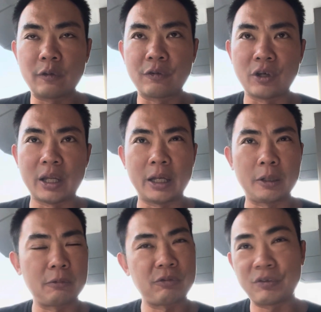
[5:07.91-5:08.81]
for like
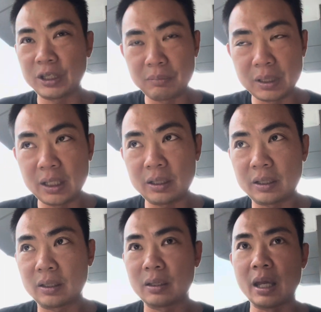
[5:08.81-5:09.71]
15
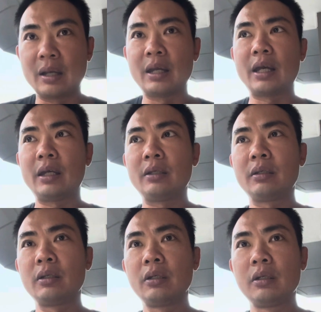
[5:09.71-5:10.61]
minutes and then